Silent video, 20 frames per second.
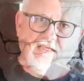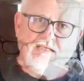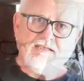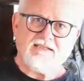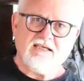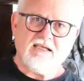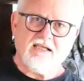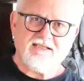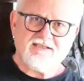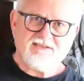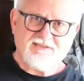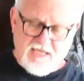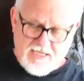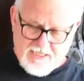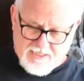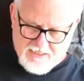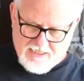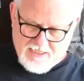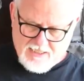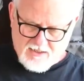So let's
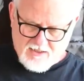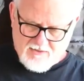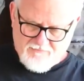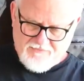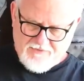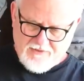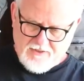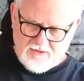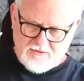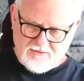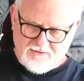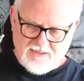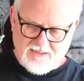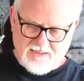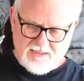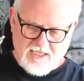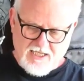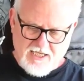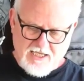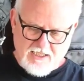take it out in the field
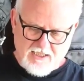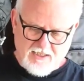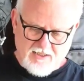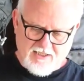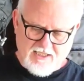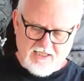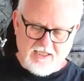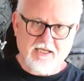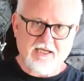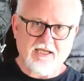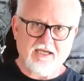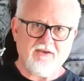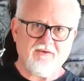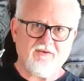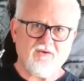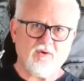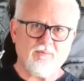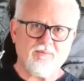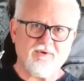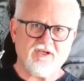and
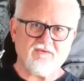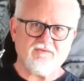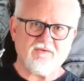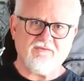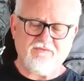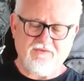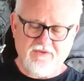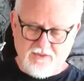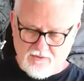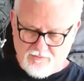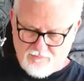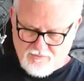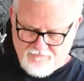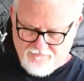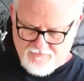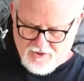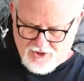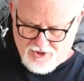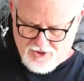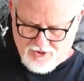do a bit of a field
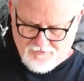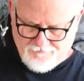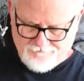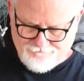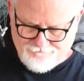review.